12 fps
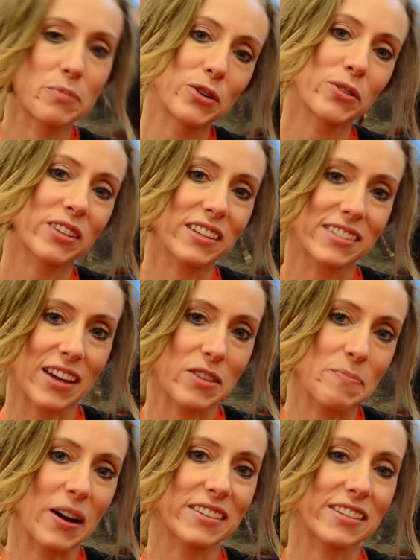booth at South
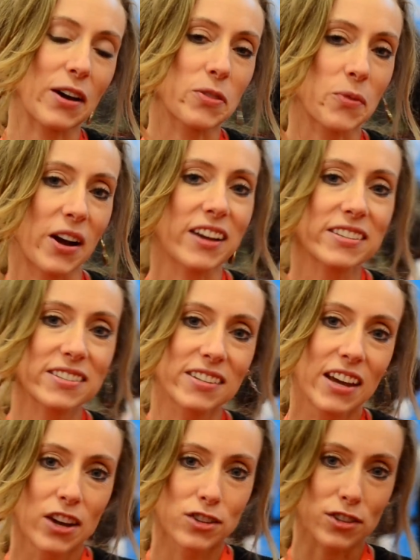by Southwest.
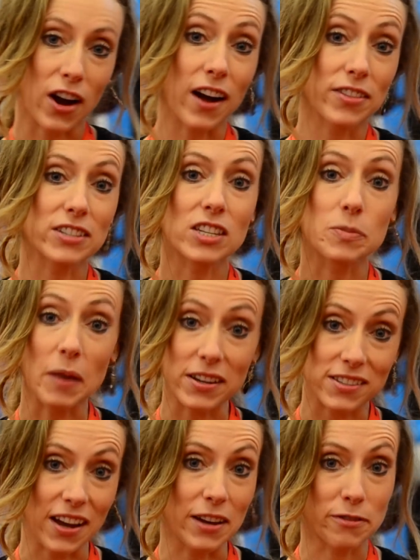So uh, this is my
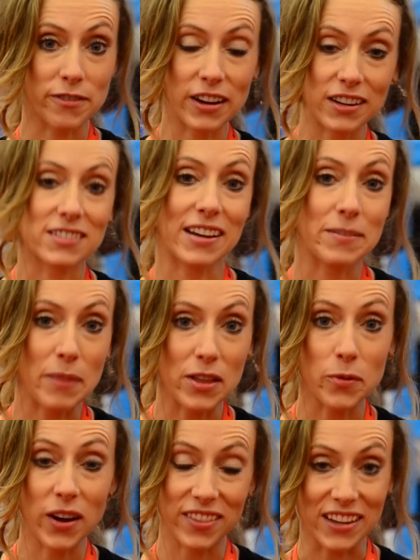sign for Vegas Tech, by
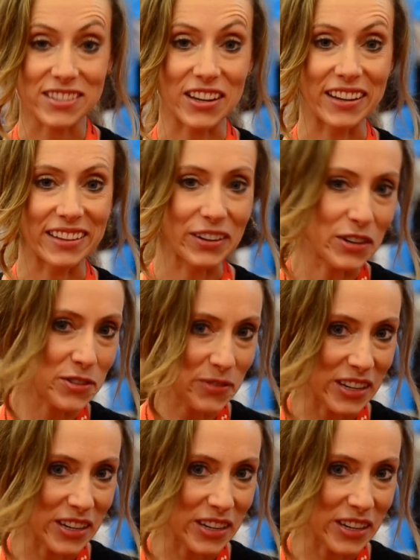the way, that sign language